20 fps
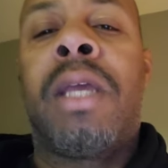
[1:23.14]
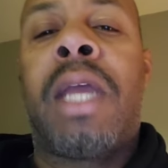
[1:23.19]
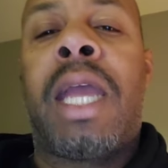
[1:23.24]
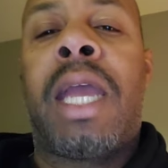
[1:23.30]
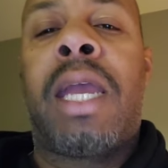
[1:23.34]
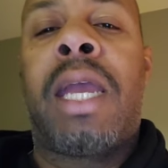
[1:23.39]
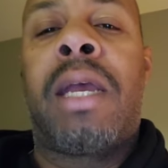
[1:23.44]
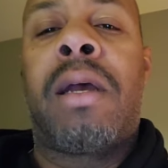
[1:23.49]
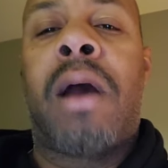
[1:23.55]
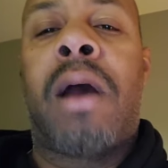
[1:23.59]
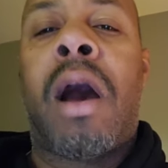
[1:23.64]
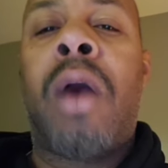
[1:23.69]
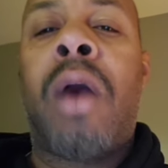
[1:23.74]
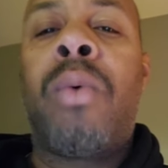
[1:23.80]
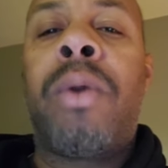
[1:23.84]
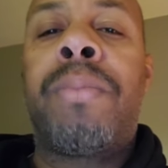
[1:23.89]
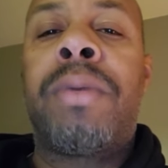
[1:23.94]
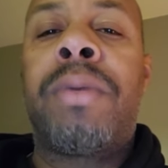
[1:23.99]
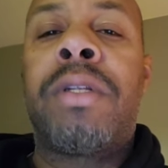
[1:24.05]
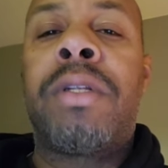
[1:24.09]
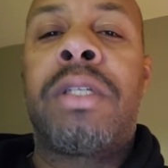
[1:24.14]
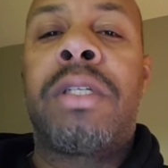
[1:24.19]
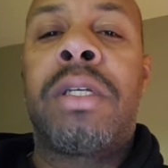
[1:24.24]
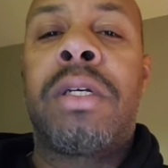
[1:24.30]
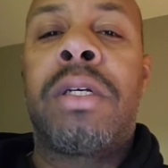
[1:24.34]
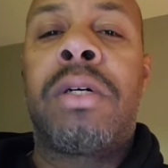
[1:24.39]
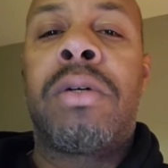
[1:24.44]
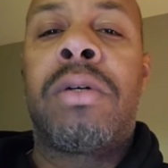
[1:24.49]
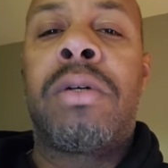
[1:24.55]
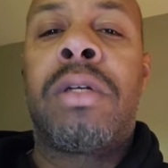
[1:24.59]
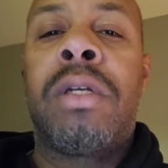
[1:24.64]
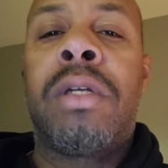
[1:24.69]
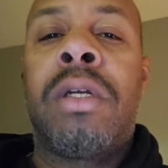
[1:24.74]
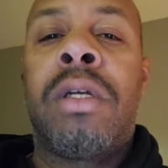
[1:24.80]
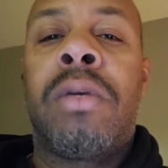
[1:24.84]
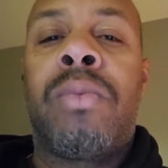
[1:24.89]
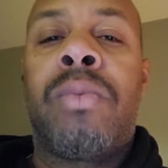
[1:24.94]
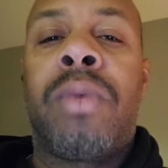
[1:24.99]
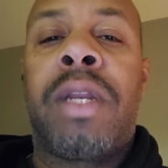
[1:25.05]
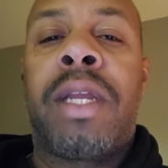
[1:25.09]
and all up until
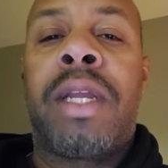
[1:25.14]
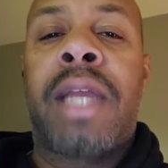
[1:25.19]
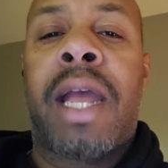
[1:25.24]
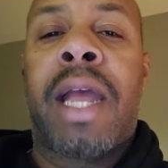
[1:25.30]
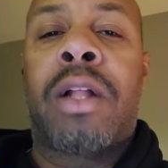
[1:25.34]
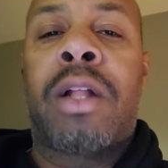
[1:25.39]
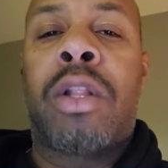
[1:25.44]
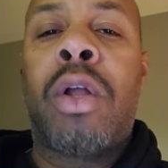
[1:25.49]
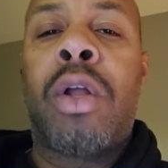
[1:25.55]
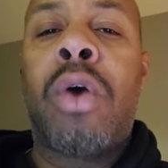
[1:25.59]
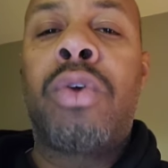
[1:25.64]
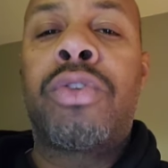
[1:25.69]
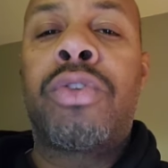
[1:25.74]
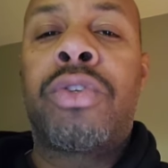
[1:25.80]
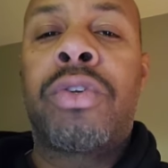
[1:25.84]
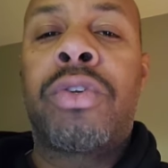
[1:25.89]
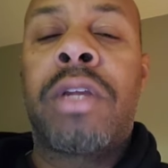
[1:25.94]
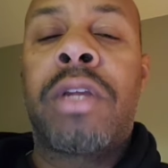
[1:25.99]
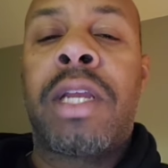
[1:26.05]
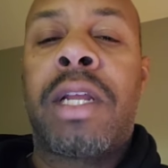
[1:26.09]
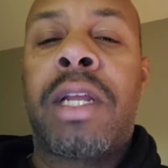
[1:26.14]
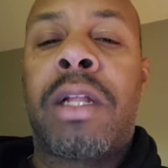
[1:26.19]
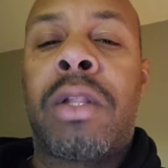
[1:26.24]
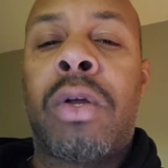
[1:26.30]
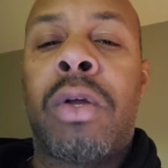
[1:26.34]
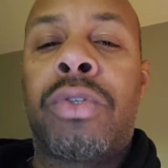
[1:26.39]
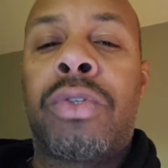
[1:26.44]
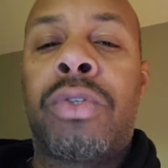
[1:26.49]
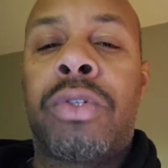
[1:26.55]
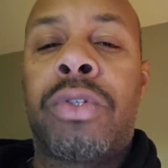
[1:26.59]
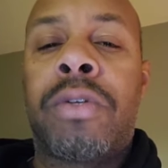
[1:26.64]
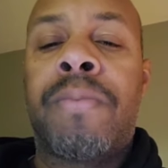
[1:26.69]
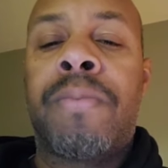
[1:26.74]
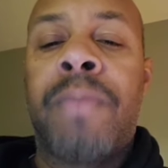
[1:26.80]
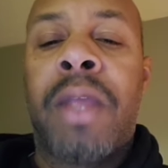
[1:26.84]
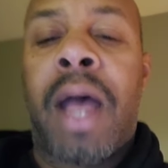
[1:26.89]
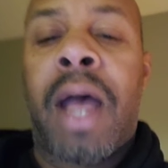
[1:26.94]
when it got closer and closer.